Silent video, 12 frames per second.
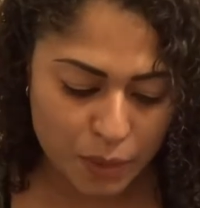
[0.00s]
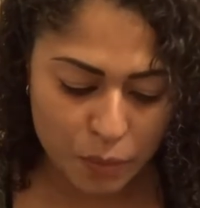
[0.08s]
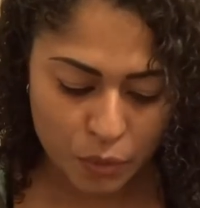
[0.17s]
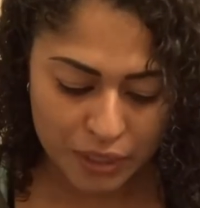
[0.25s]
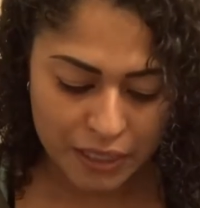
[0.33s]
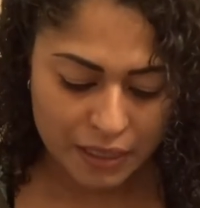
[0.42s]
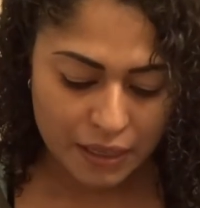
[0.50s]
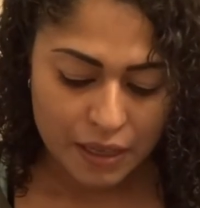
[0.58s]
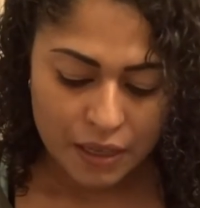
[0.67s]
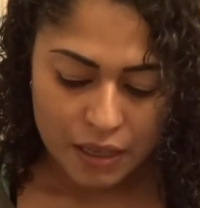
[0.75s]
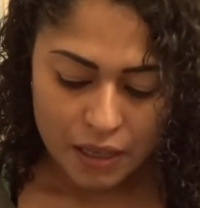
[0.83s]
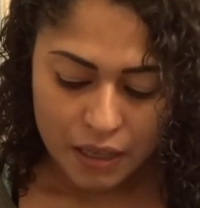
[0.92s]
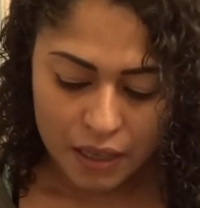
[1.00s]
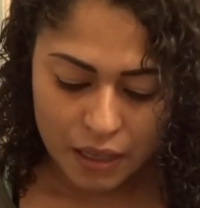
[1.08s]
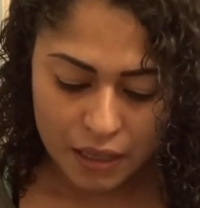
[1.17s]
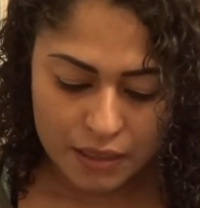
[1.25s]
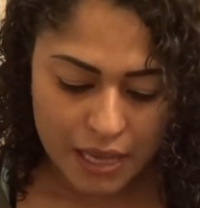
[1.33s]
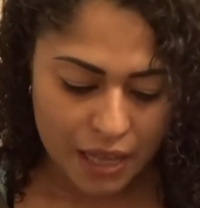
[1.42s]
more than
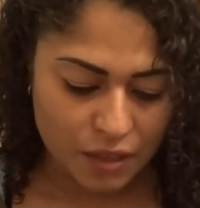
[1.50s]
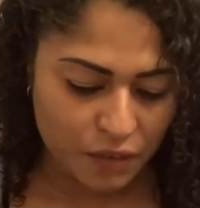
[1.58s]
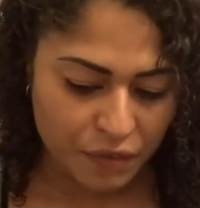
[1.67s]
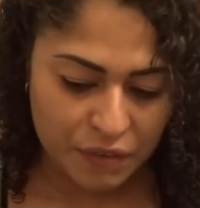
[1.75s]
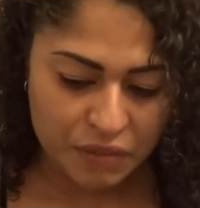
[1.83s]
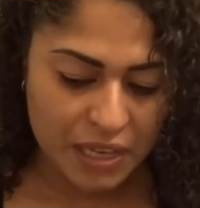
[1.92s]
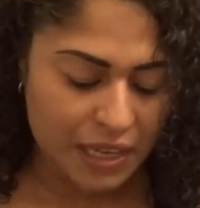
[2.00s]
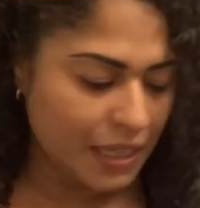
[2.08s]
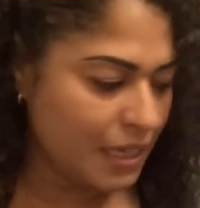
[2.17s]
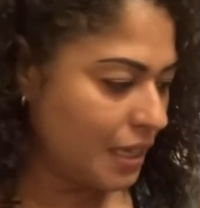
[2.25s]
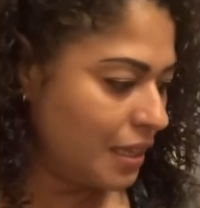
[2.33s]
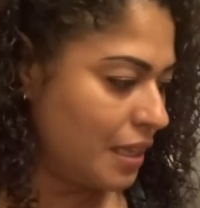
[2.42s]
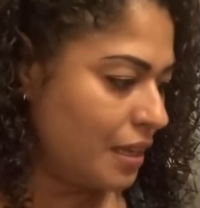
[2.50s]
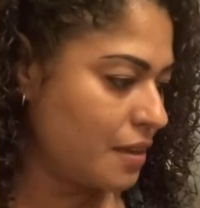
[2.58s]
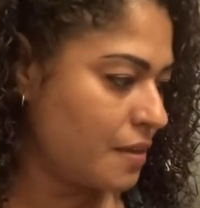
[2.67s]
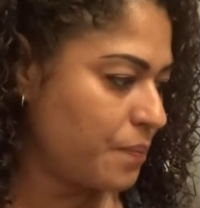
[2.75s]
$1.50 on anything.